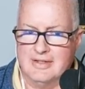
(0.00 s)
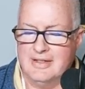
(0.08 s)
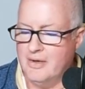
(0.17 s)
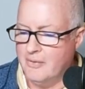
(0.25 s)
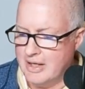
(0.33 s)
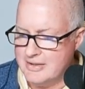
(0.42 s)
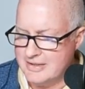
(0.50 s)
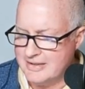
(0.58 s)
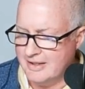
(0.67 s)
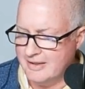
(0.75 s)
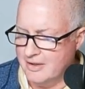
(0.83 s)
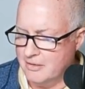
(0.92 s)
I just
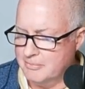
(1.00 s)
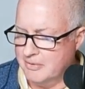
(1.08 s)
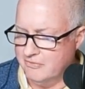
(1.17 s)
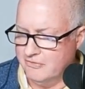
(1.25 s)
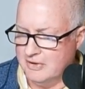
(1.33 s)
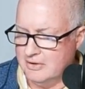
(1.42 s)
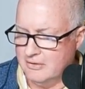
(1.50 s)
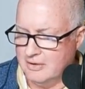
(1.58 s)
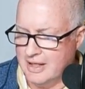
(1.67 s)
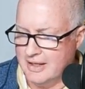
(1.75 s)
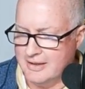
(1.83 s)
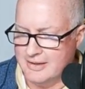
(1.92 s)
can't help but feel
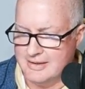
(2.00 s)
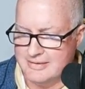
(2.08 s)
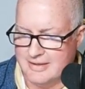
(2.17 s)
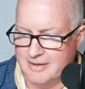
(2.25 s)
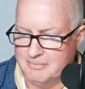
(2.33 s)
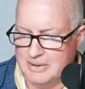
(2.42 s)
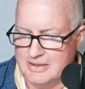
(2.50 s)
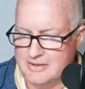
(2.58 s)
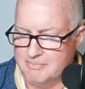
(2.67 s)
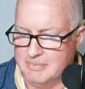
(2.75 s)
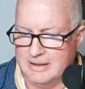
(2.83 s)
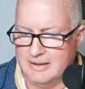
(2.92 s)
like this company's
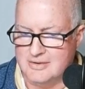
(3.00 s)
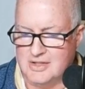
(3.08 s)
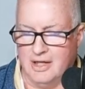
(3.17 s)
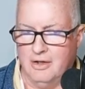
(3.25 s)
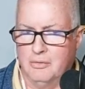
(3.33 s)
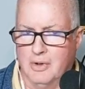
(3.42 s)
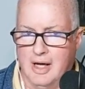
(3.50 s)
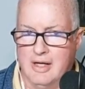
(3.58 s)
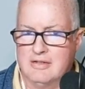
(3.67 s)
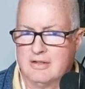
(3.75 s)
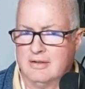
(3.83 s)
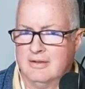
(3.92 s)
being
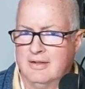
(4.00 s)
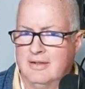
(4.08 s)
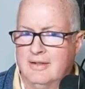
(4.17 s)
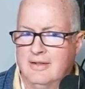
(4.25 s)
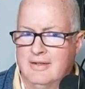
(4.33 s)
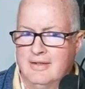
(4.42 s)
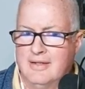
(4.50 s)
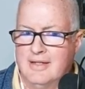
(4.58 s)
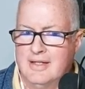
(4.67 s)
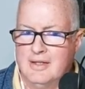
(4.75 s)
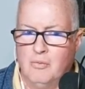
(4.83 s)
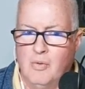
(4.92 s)
terrorized
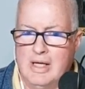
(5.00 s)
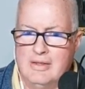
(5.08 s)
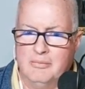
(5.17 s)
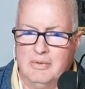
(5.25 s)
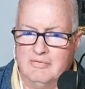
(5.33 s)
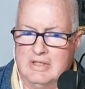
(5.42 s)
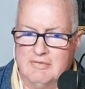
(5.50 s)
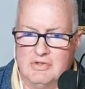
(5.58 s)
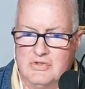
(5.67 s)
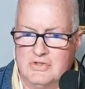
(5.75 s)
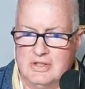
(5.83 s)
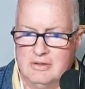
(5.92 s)
in a way that we've never
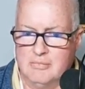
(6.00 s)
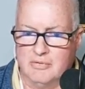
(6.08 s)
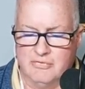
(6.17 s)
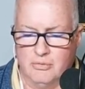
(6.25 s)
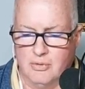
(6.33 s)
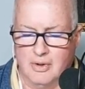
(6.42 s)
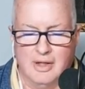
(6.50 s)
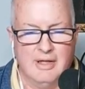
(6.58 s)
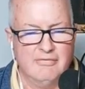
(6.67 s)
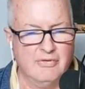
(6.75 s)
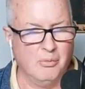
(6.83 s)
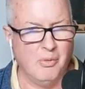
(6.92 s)
seen before. And
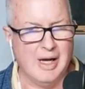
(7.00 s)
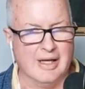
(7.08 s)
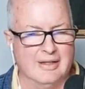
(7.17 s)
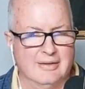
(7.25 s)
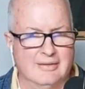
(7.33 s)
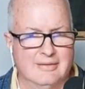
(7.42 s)
for what?